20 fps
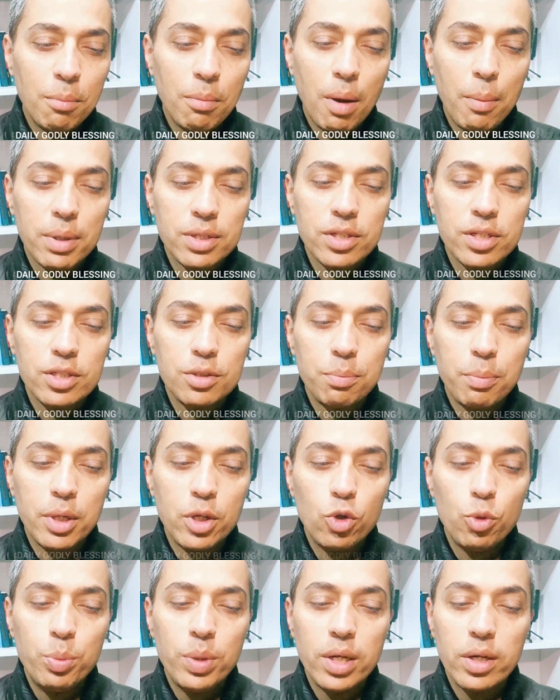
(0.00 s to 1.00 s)
Baba says, May
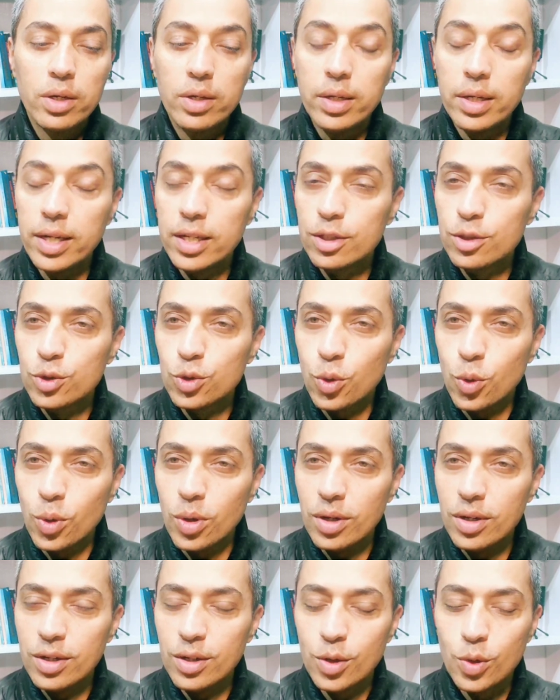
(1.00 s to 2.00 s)
you be a great
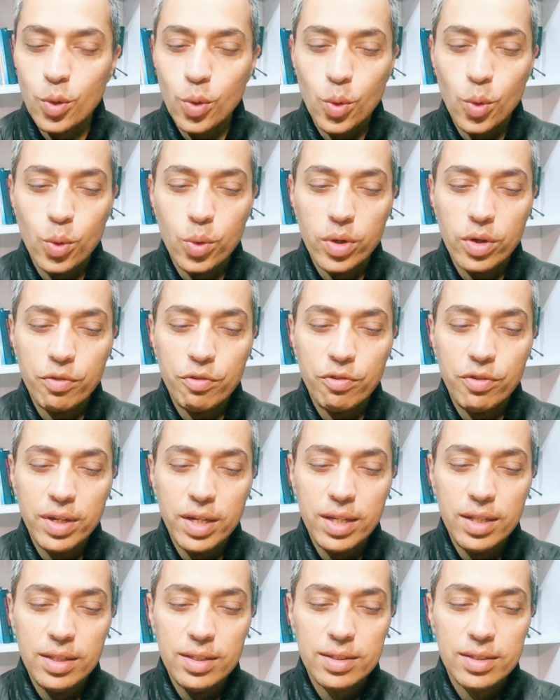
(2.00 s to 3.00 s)
soul who
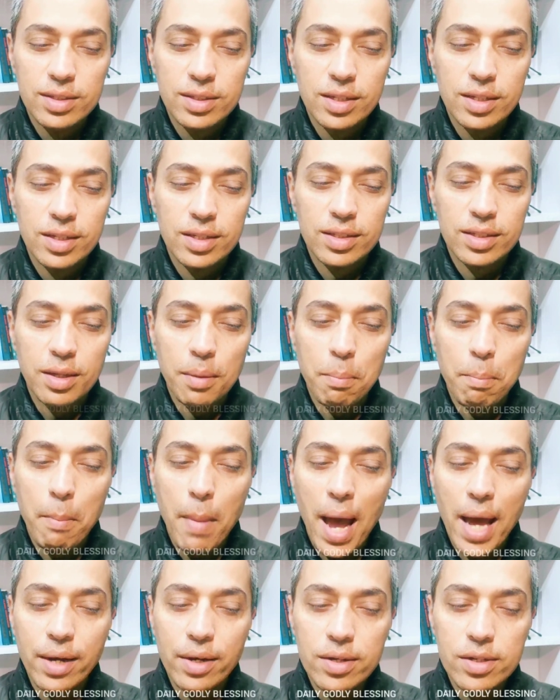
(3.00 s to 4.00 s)
reveals the
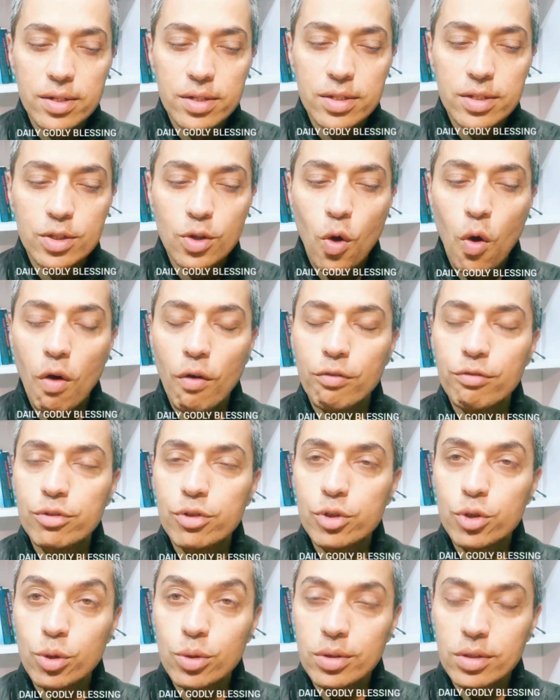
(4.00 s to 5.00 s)
manners of
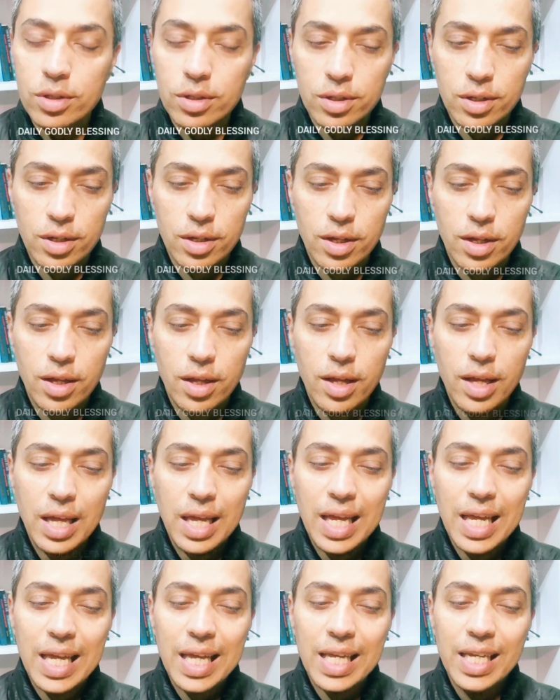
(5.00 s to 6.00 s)
truth
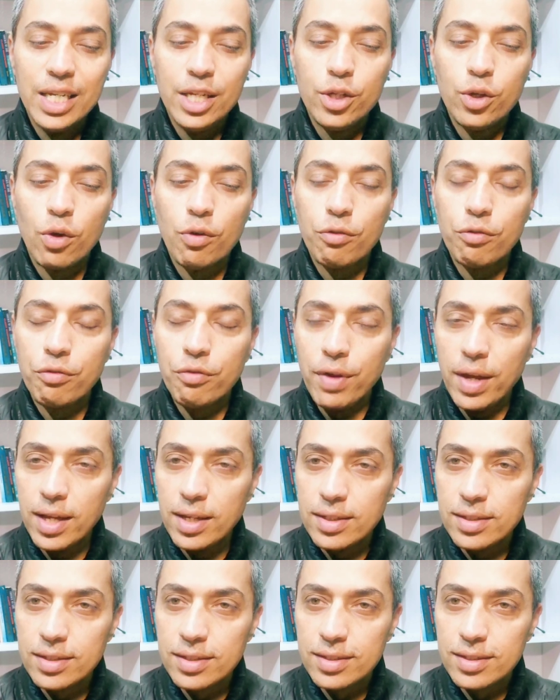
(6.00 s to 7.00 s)
in your
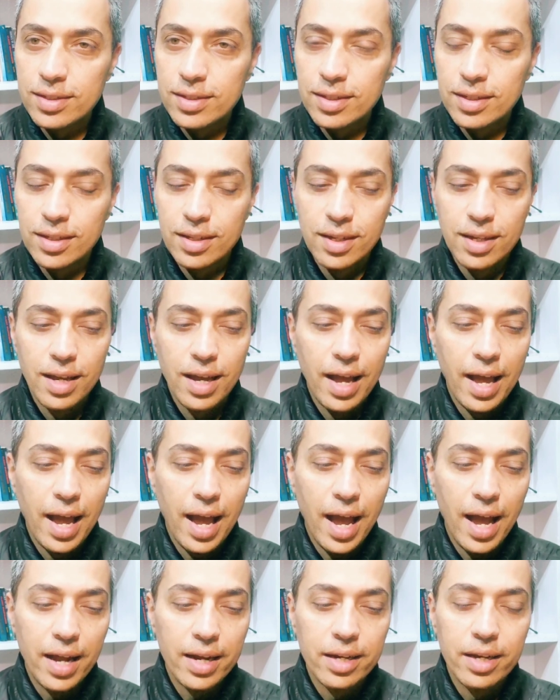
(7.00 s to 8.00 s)
face
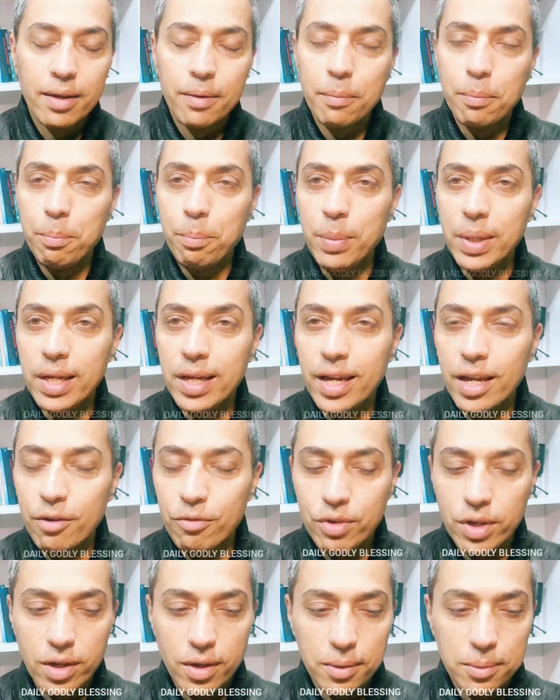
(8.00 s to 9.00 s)
and
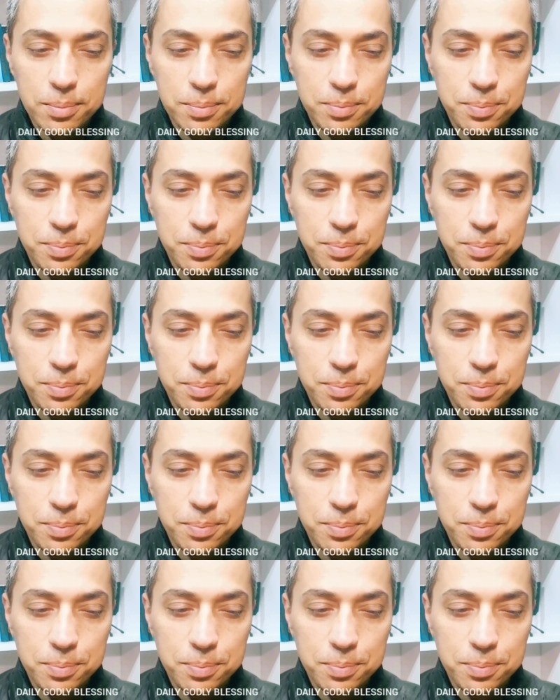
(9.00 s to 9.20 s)
behavior.